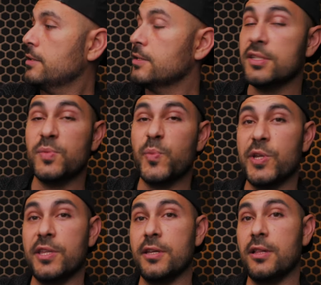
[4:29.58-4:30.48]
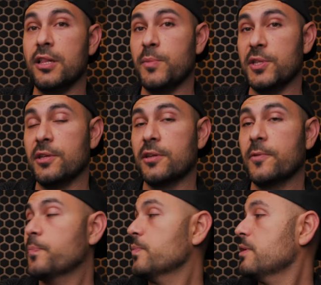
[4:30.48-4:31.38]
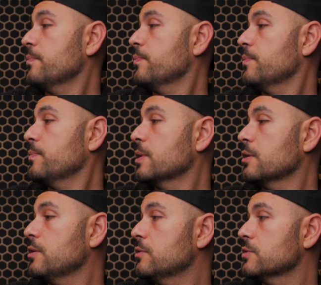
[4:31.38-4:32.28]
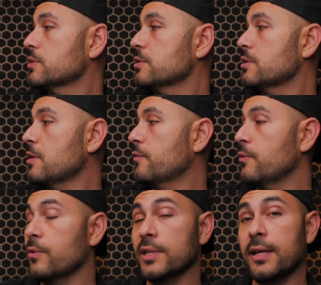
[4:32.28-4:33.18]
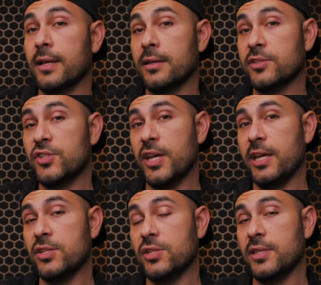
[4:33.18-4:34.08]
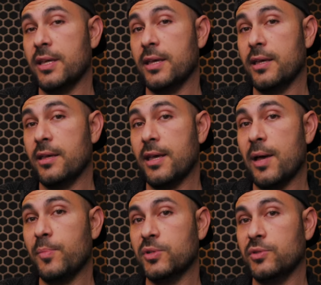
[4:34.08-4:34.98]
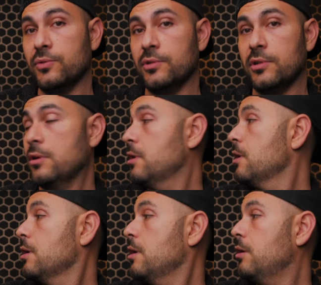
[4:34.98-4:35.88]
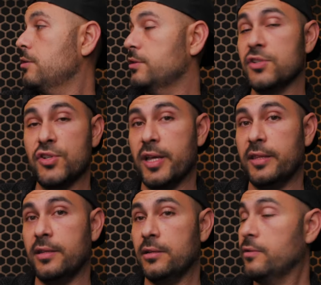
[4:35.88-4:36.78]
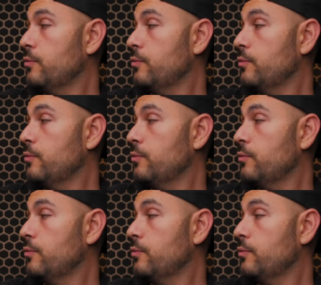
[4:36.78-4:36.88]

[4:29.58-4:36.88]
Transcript: this is pretty limiting because if you wanna change the aperture or the shutter